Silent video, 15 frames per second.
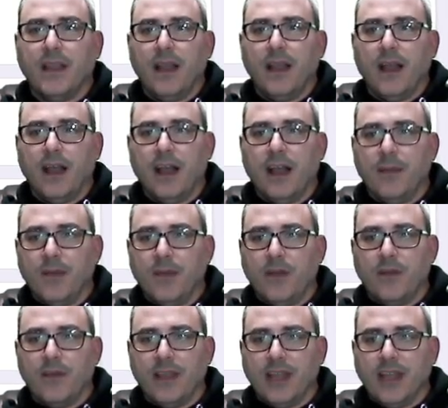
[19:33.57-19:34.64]
Oh
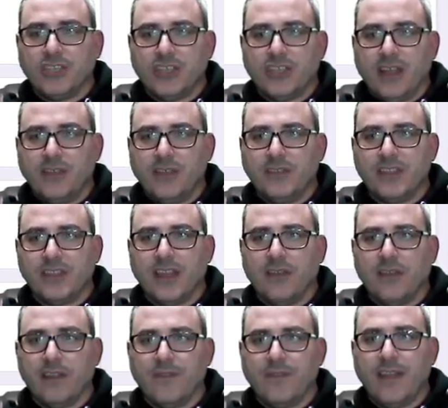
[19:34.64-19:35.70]
gosh, should I use the
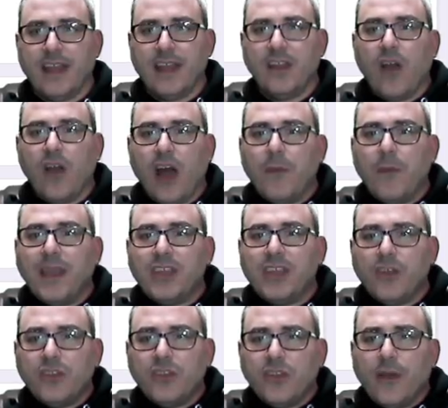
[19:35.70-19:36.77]
calculator for that? No, I'll make
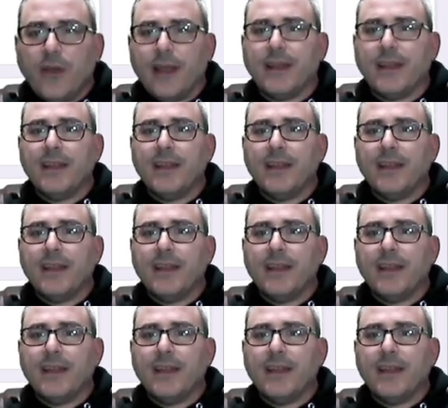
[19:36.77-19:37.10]
you do it.